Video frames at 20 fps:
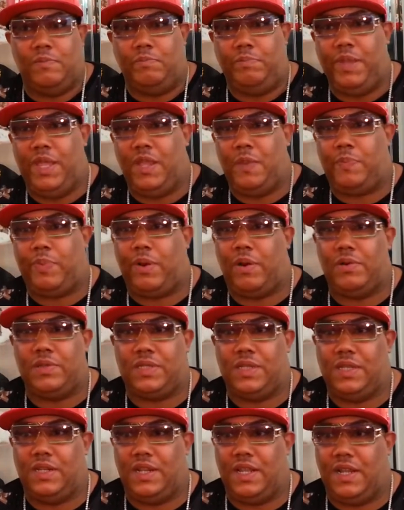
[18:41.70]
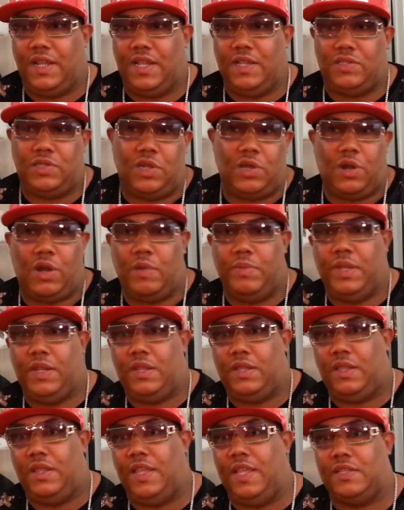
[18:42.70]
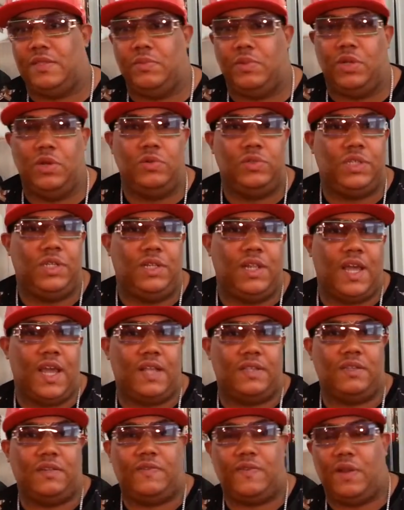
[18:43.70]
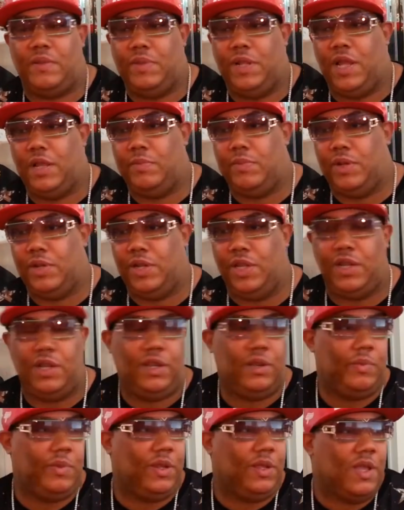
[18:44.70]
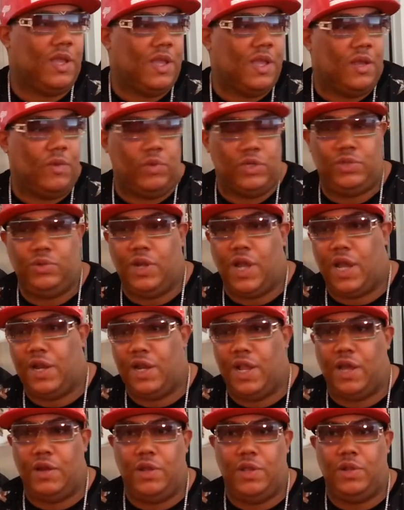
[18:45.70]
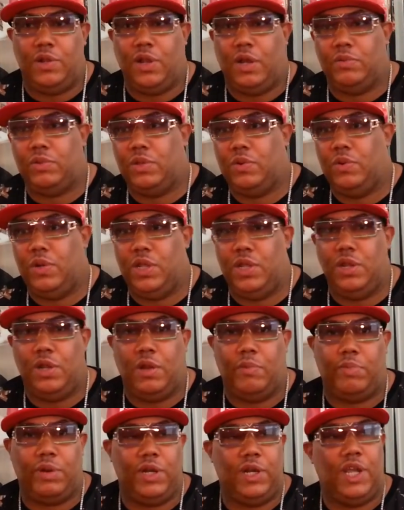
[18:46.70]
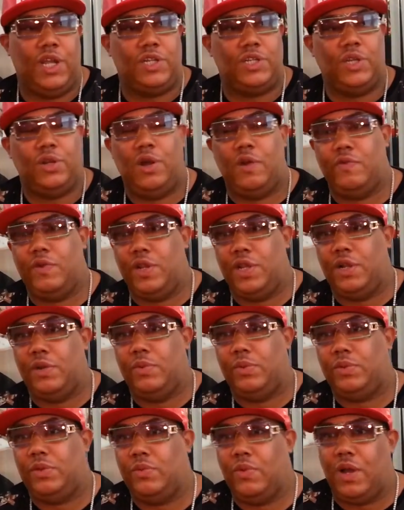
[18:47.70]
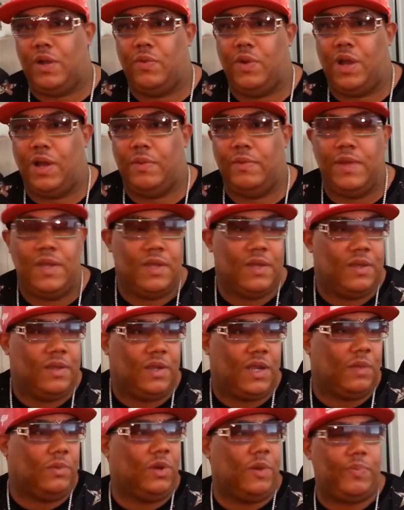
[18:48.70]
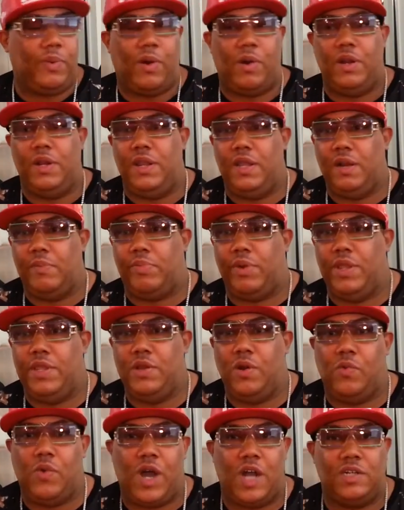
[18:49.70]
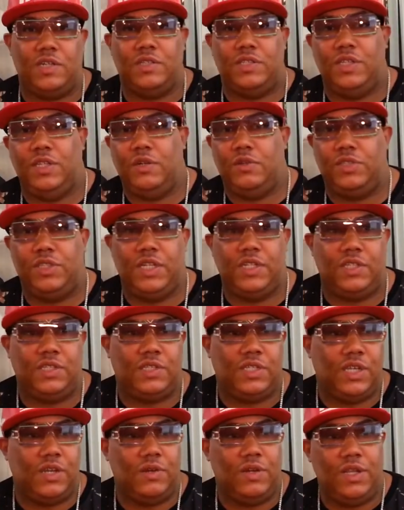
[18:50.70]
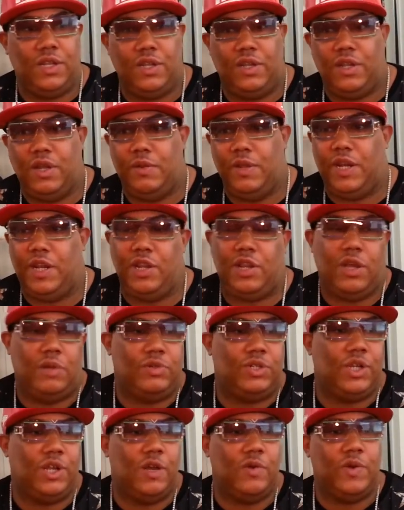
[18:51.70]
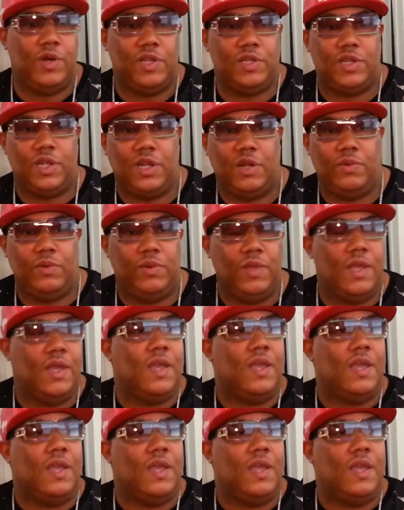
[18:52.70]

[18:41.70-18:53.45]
Big Percy, nigga, he used to call me, get some Gucci glasses from me. Hey, nigga, what you got now? Nigga, come through, nigga, come bring that shit over, nigga, what you want? Come to the party, nigga, bring your watches and your shit to sell, nigga, come chill with us, nigga.